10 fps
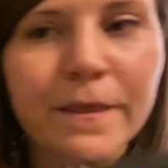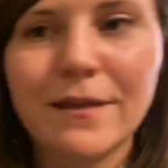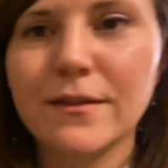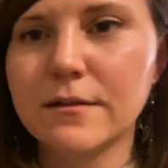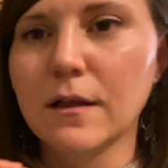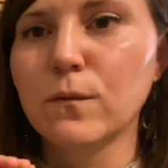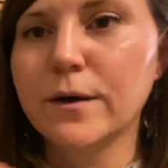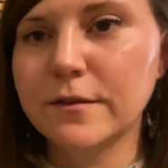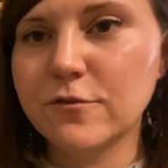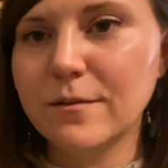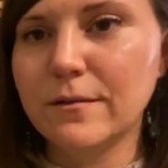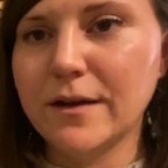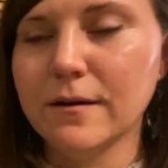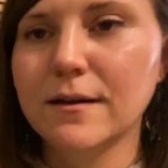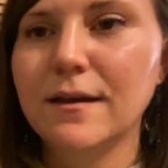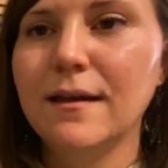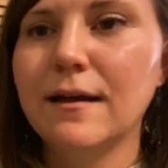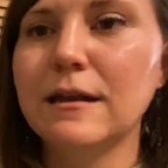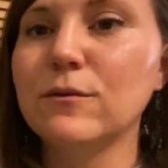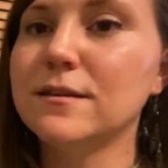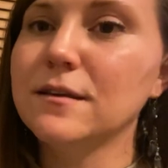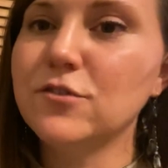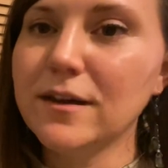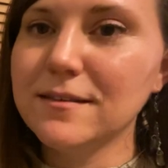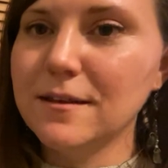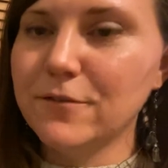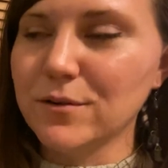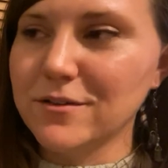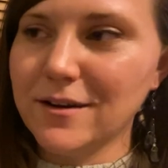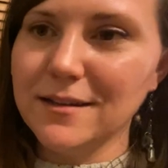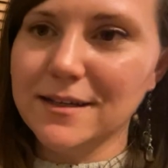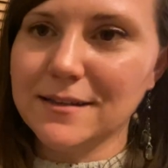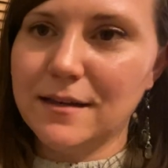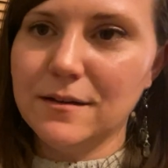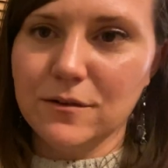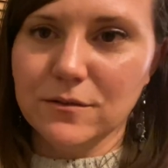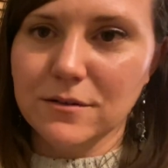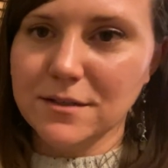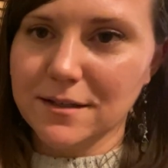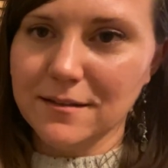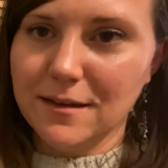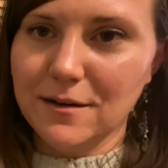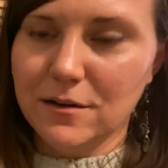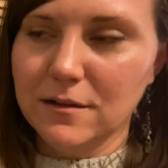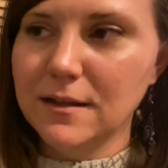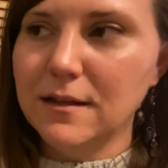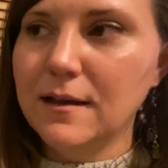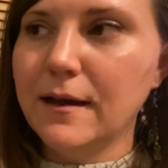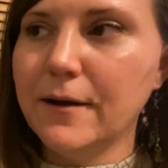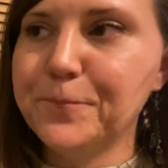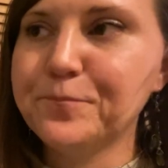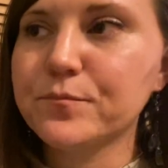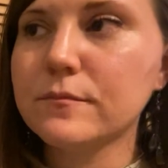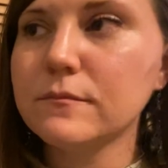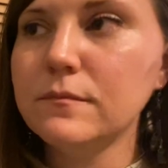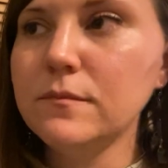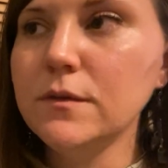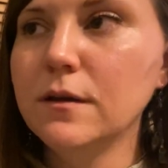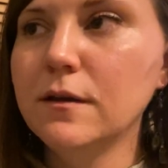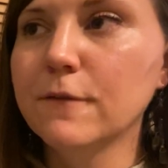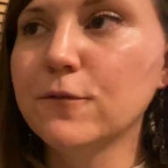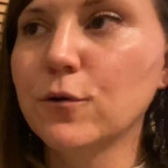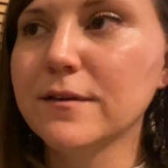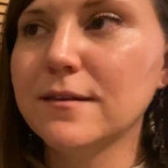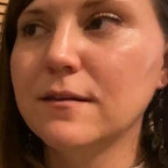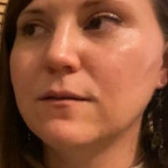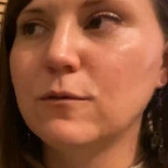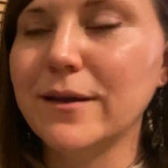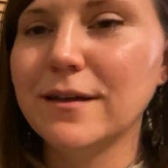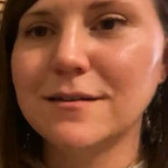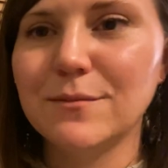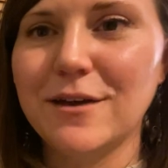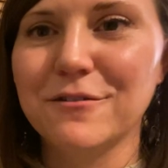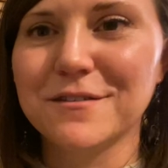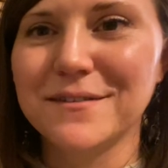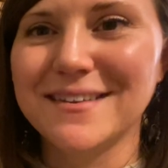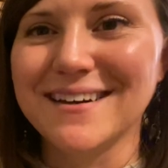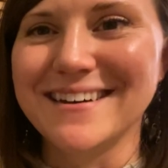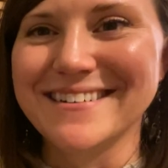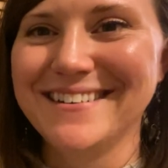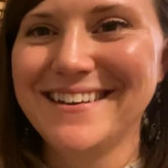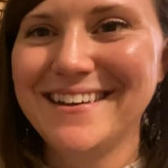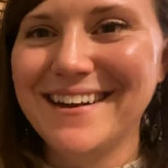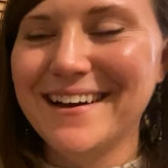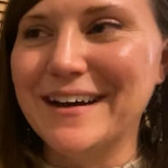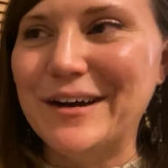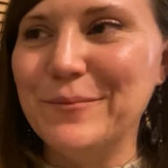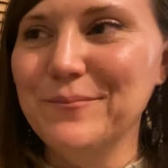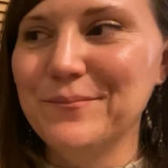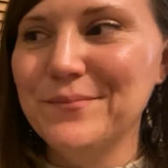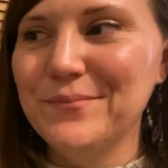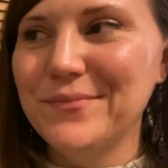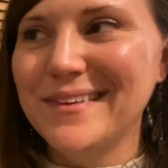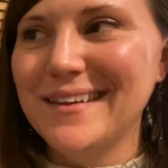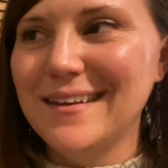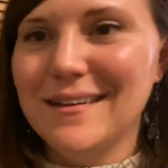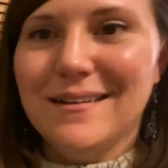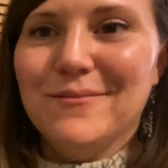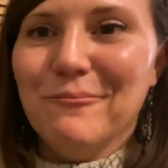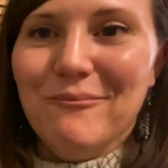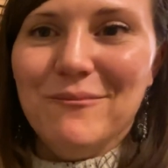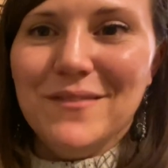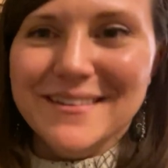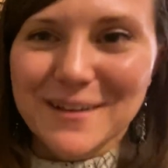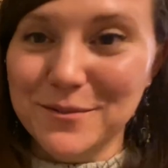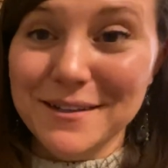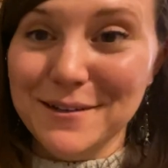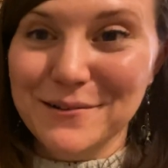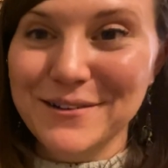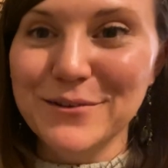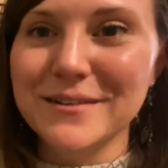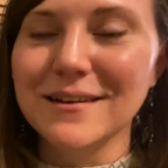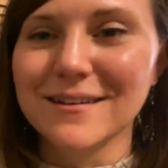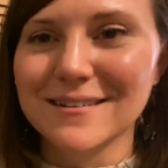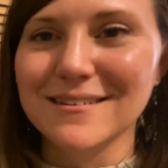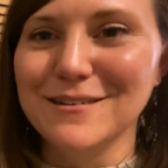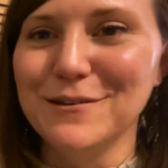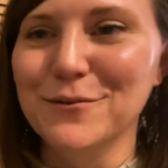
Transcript: that's all one stream of air and I would suggest if you want to try it like that, don't articulate at all. Um, of course, when we get into matters of style, um, it's up to you. You can honestly do